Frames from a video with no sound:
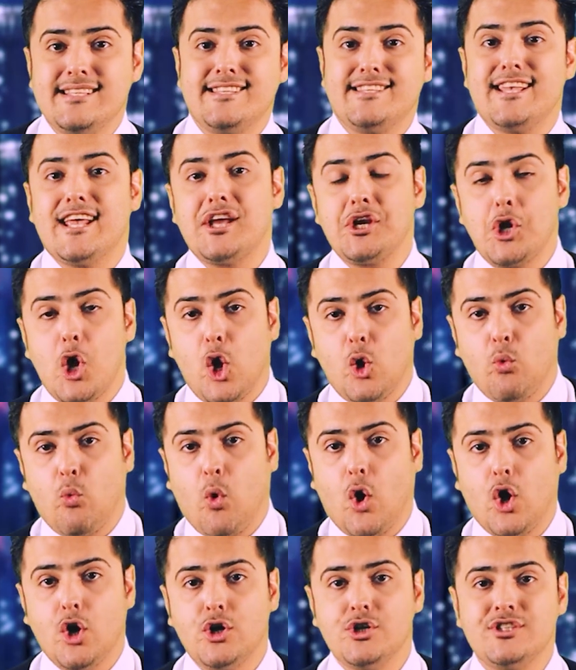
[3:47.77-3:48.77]
Signal
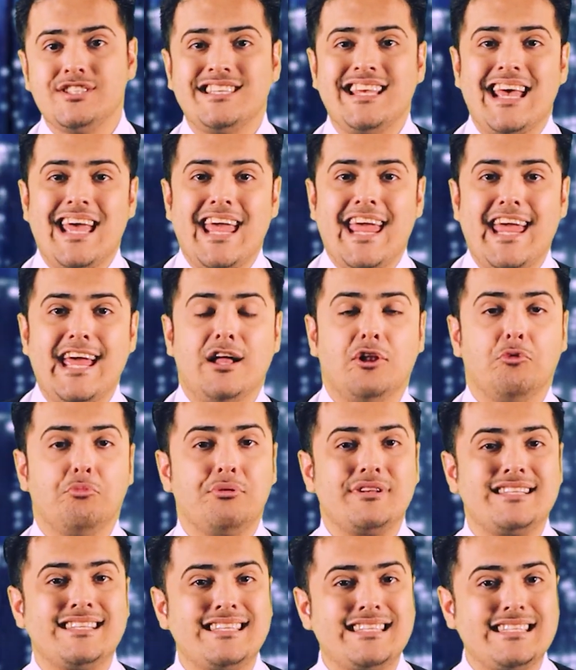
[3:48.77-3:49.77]
words
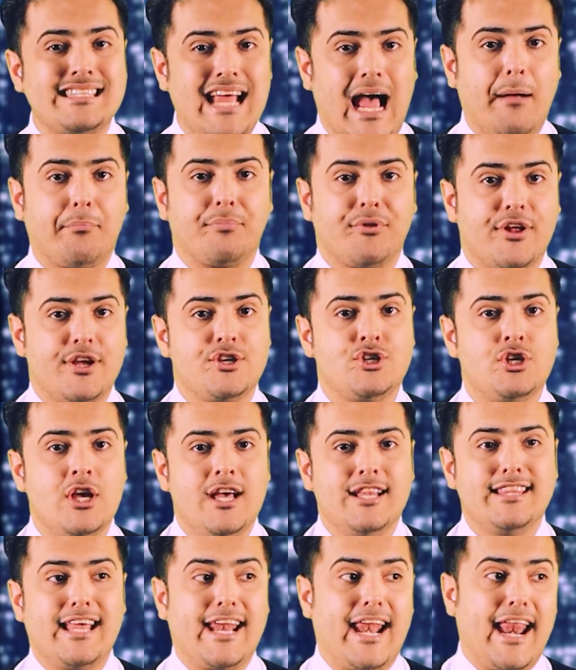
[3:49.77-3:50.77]
help establish
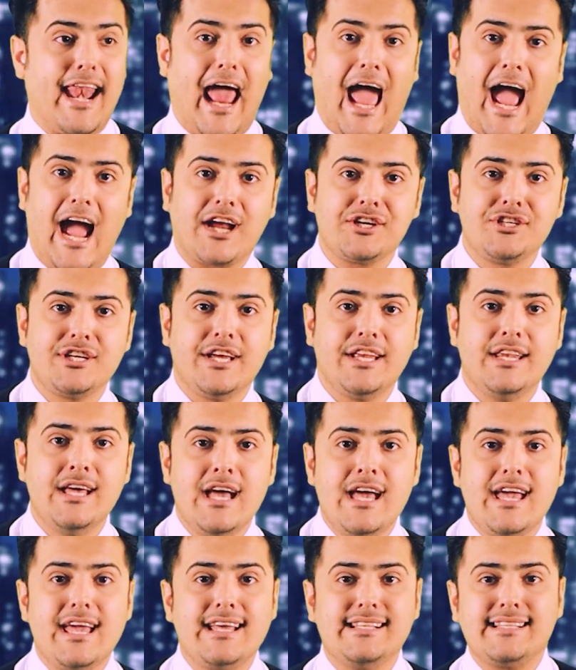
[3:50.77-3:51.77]
that an action
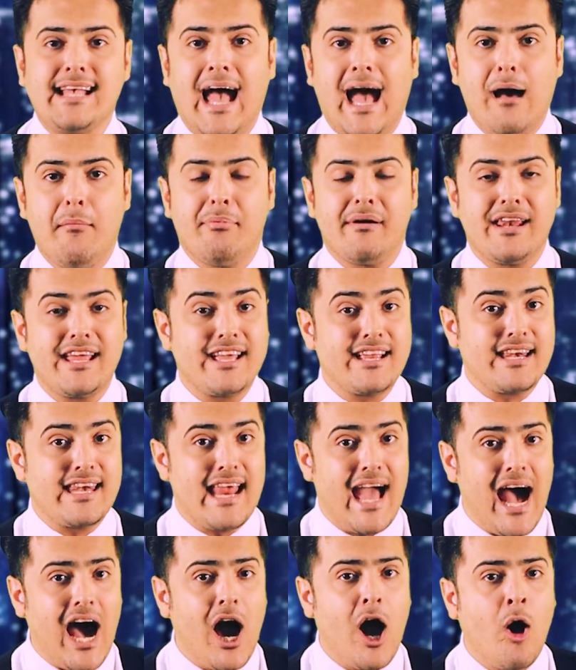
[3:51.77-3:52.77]
is happening
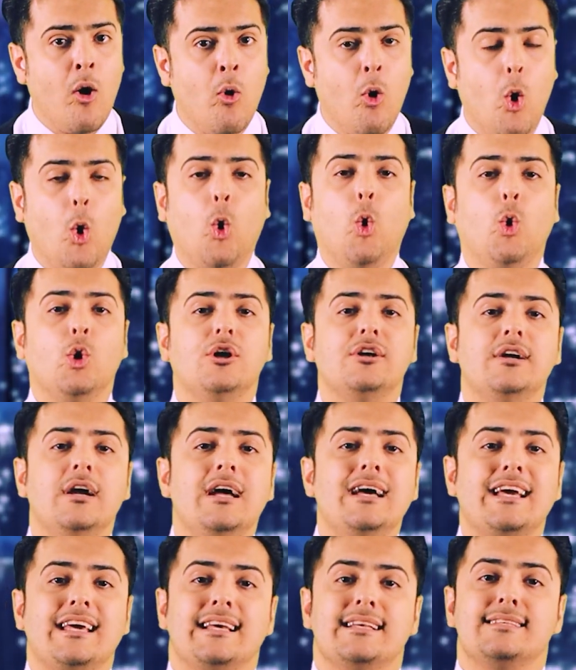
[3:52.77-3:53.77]
now or
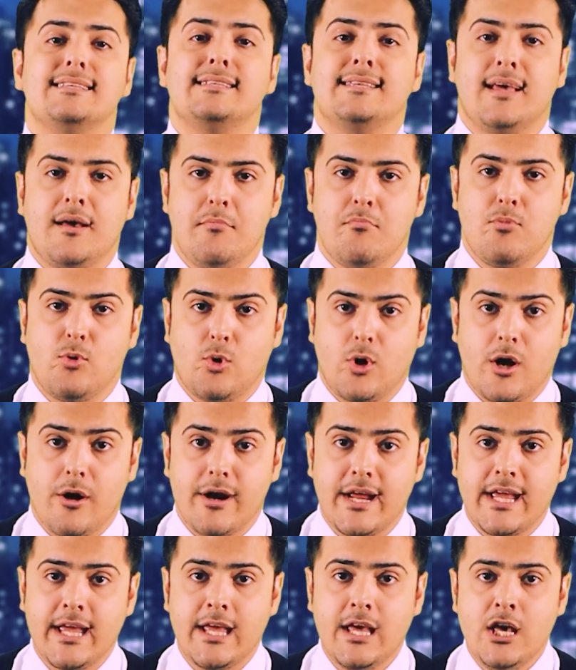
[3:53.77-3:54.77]
is
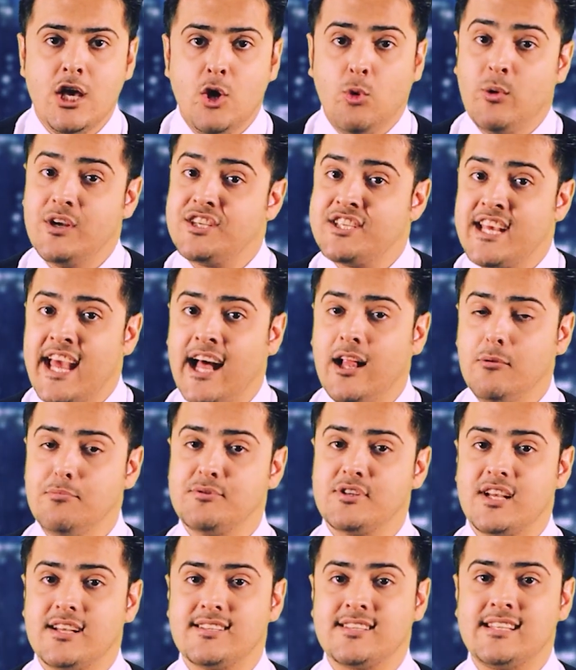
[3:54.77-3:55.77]
temporary, which
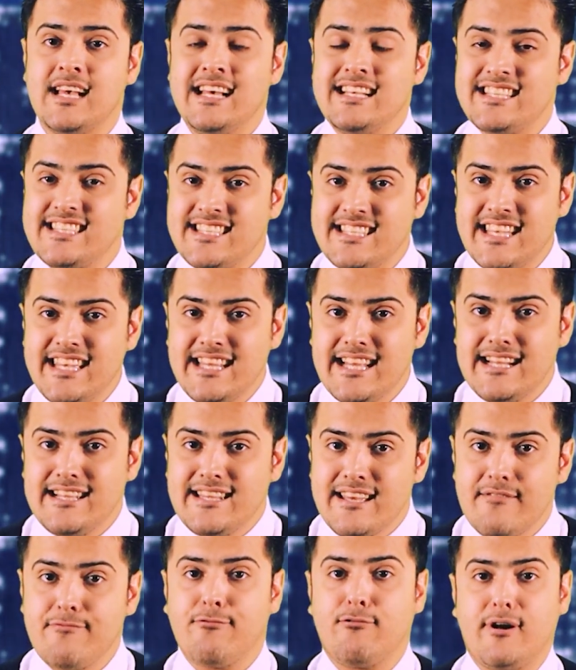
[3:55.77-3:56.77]
helps us see the
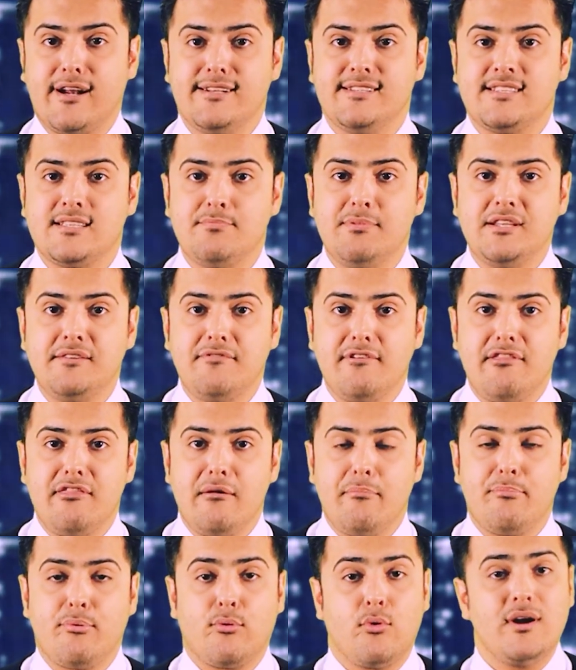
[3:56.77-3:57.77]
difference between
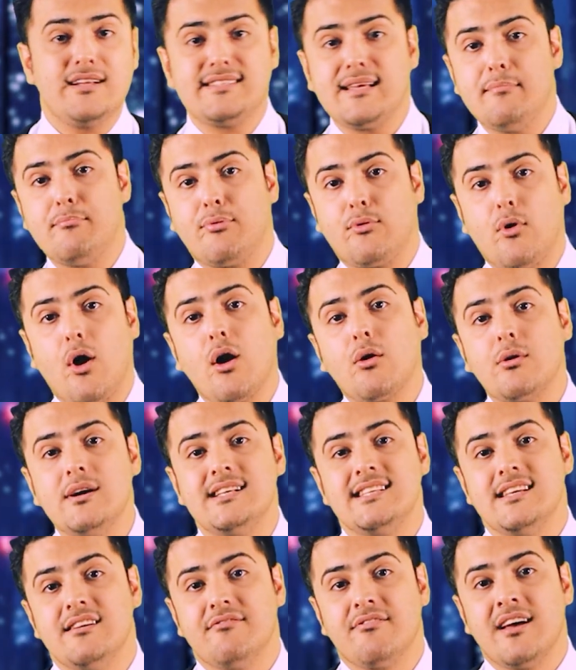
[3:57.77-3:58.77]
the present
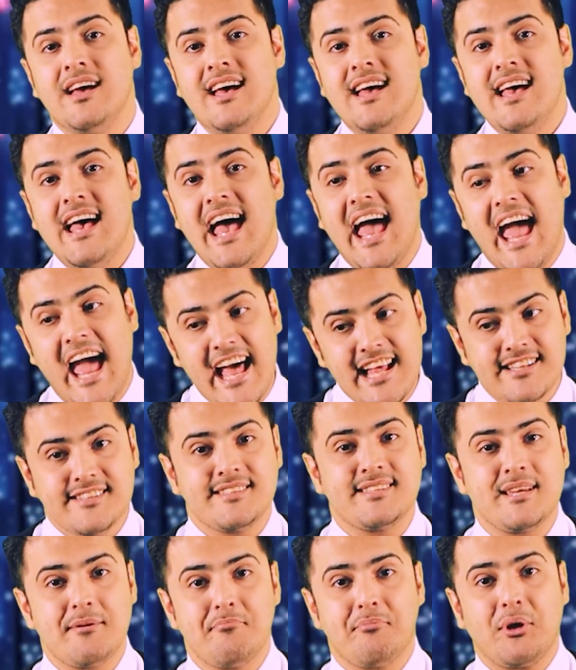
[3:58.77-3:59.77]
progressive and
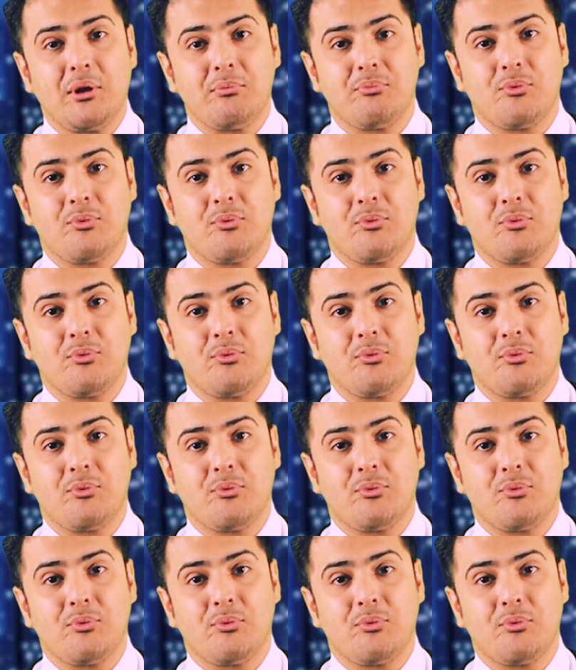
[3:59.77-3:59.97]
simple